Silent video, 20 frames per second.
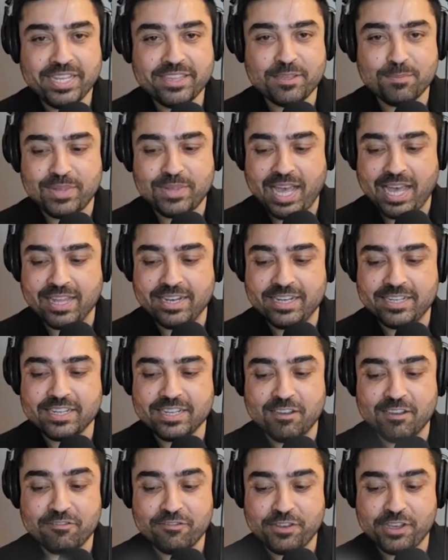the planet
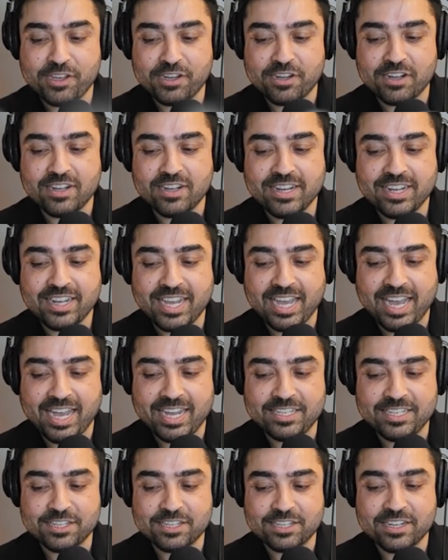a fairer,
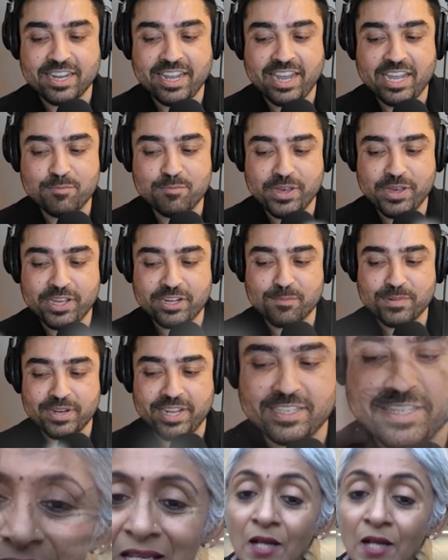kinder, and better place